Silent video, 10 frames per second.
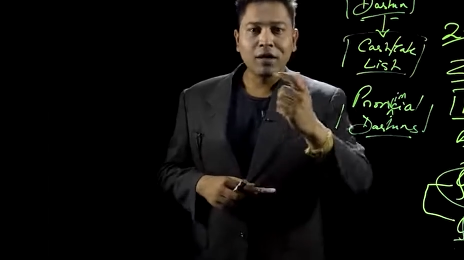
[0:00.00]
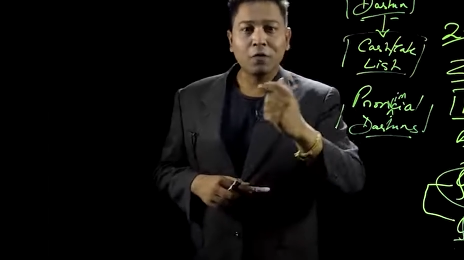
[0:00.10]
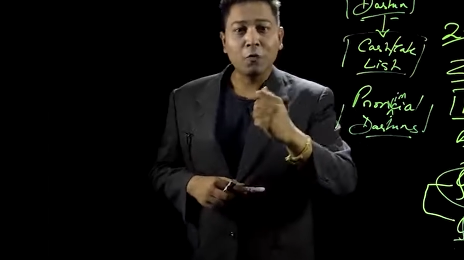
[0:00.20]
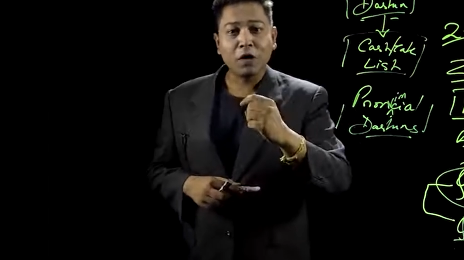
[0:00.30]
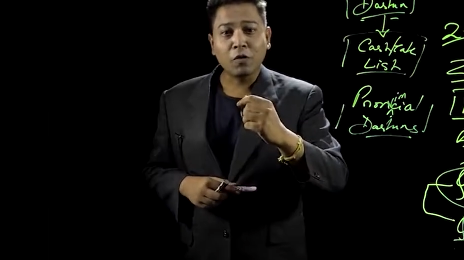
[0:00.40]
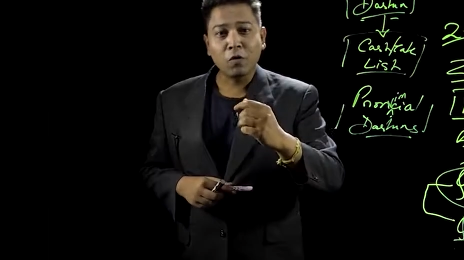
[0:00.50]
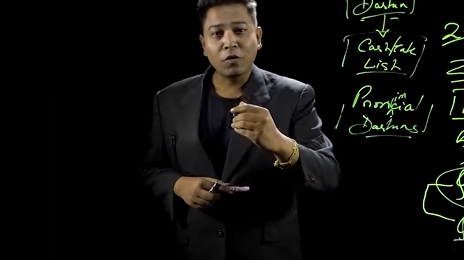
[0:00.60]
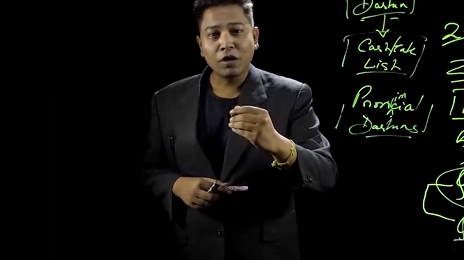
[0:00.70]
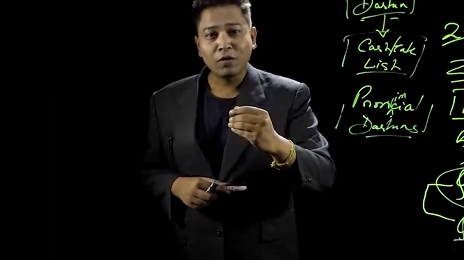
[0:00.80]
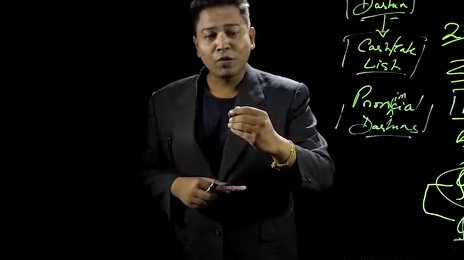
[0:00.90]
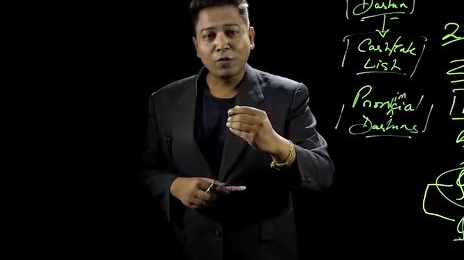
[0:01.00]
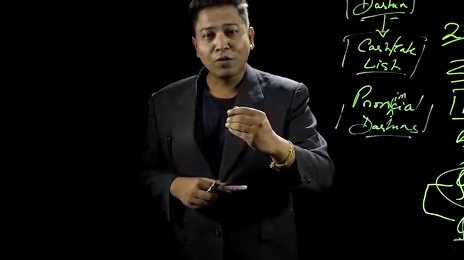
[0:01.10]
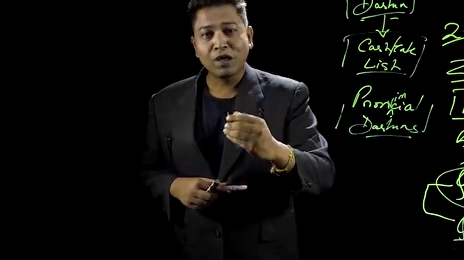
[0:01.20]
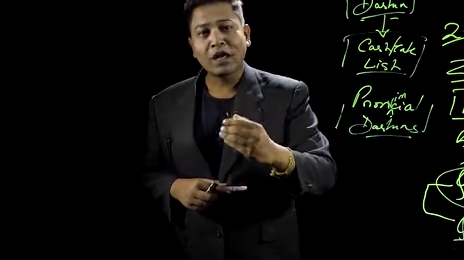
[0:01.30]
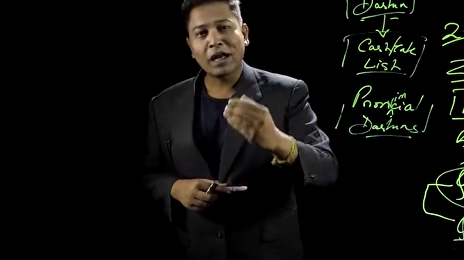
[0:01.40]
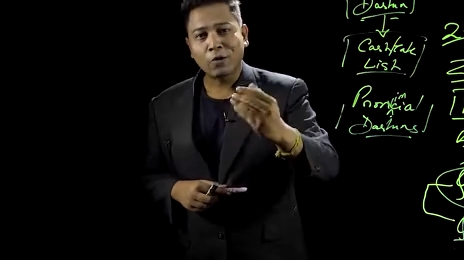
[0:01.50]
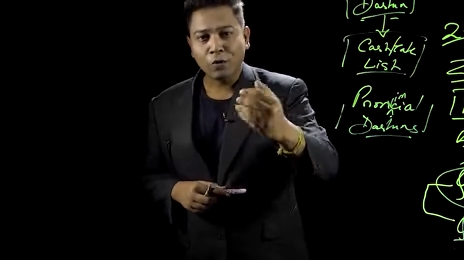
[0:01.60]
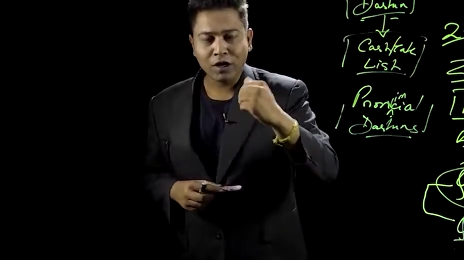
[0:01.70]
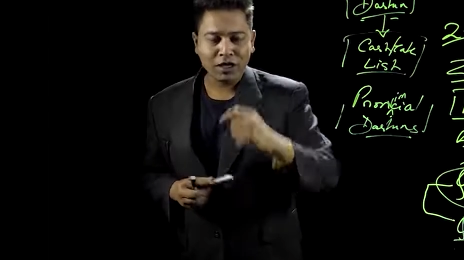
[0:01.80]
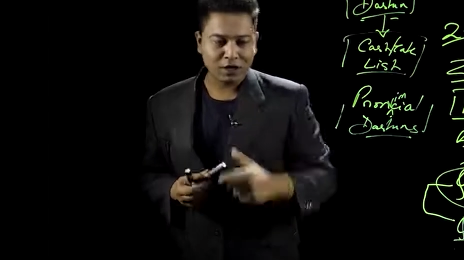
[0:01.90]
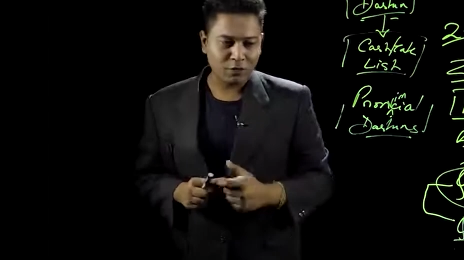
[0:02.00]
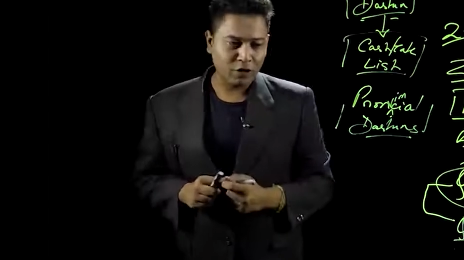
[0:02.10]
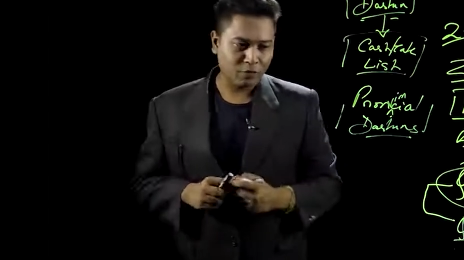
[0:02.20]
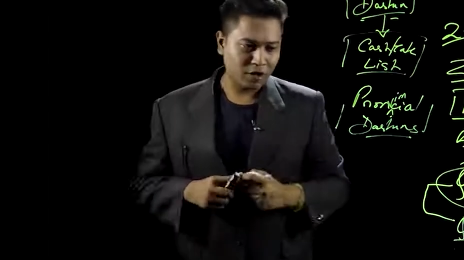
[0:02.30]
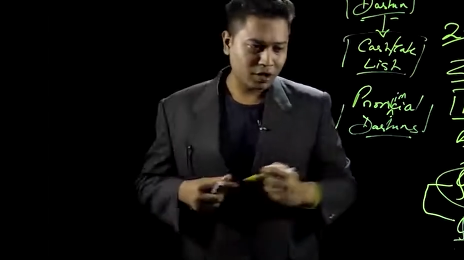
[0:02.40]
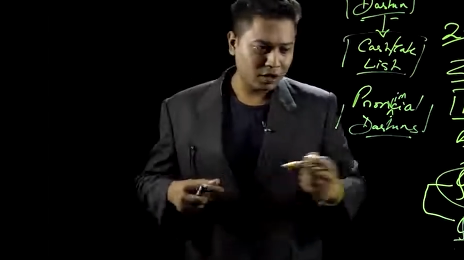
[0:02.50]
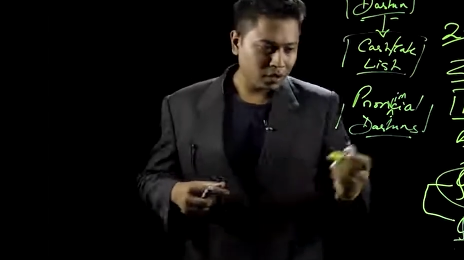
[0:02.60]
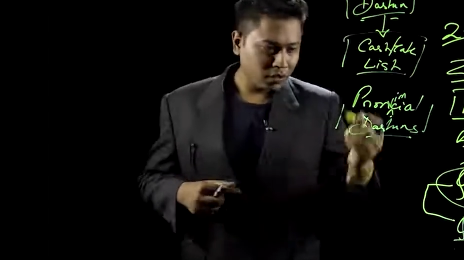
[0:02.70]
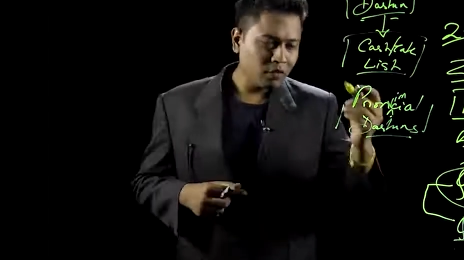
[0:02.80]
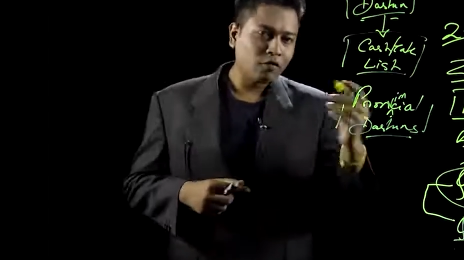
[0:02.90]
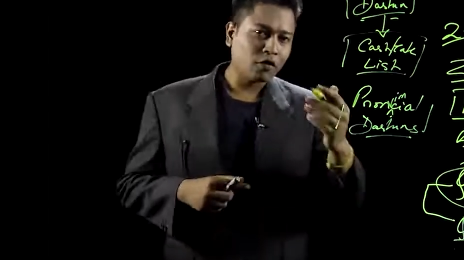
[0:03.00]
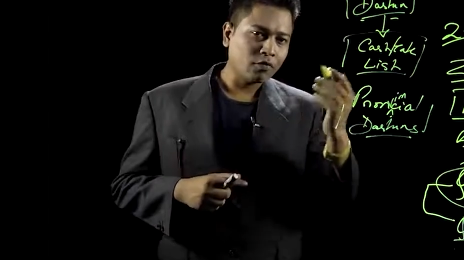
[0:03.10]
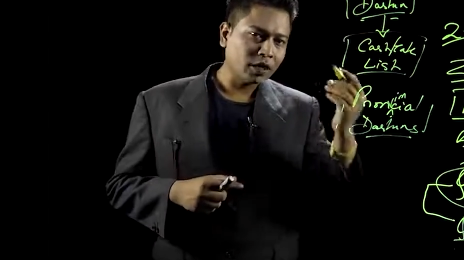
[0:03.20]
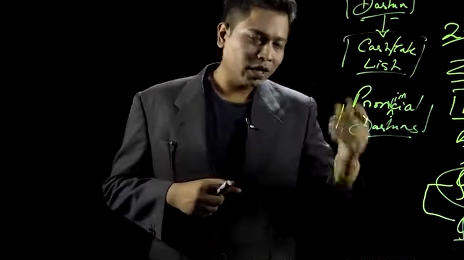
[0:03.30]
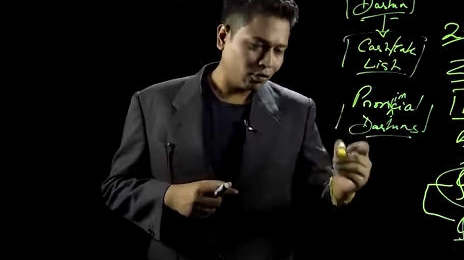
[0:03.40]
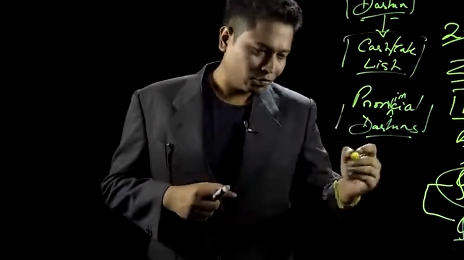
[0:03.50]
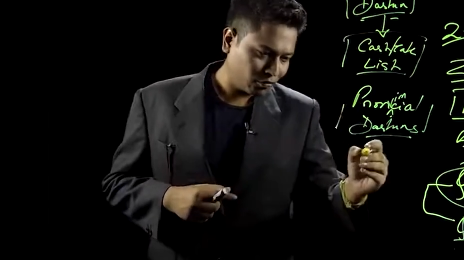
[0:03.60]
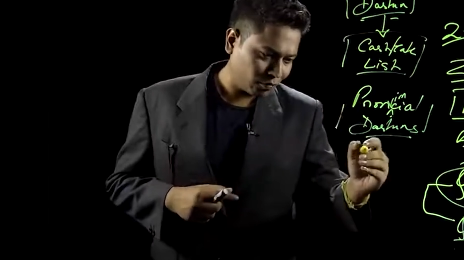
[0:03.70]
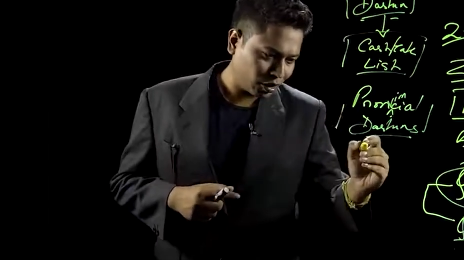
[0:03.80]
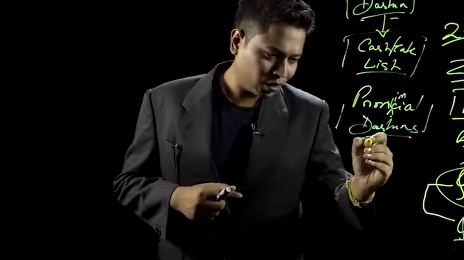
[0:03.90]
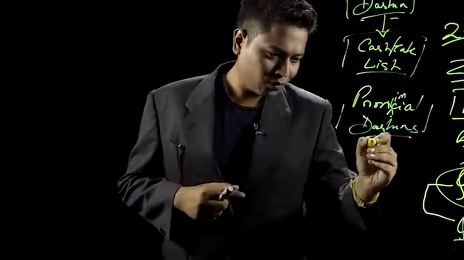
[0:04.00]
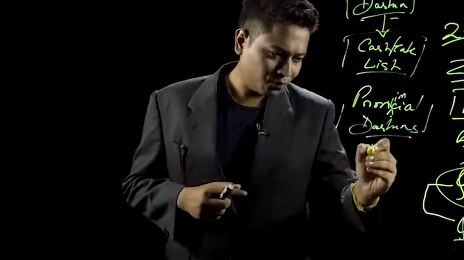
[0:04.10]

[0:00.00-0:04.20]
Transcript: we go into the Karori experiment from there on, okay.